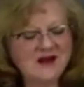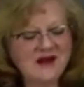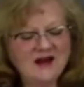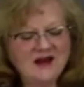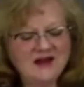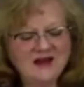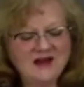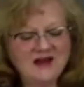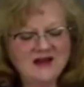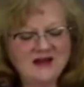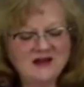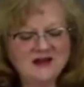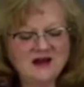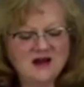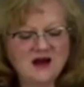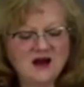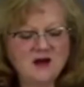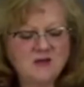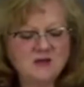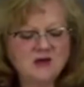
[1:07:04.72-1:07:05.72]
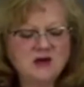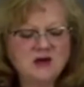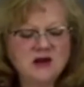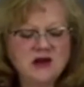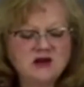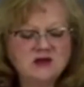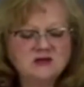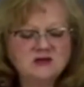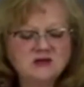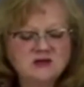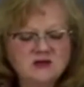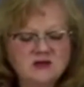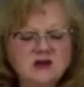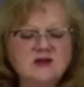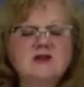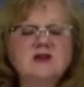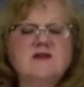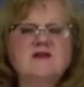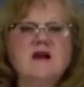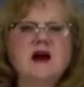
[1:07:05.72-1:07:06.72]
I can't. Could I use an
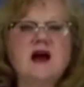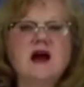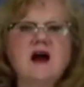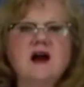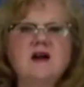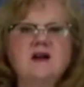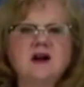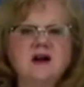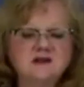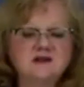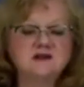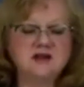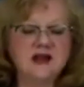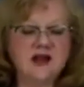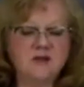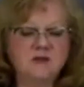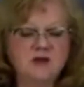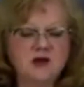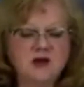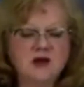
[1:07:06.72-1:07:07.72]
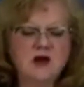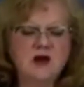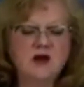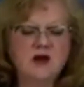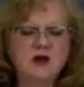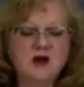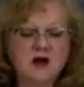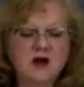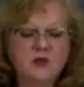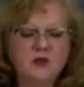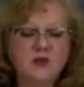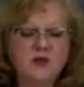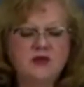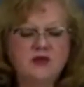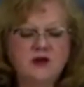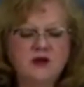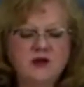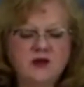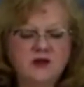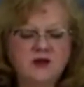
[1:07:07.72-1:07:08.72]
iron-on tape with
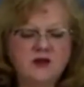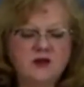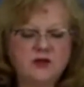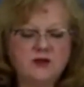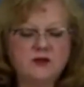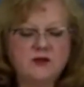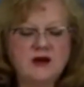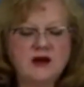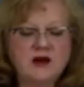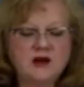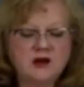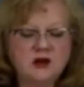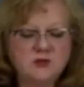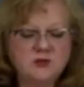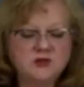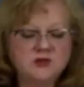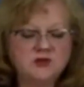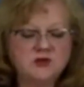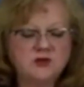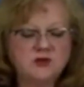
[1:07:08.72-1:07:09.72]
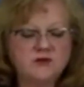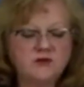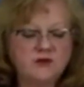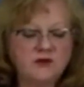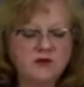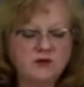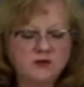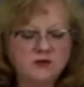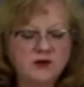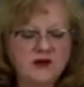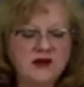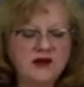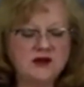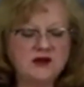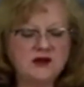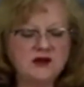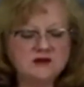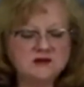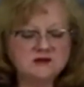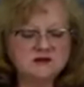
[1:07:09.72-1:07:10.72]
the thread loops for the
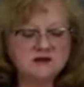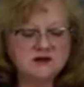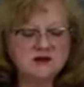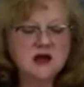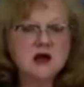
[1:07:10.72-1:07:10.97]
rings?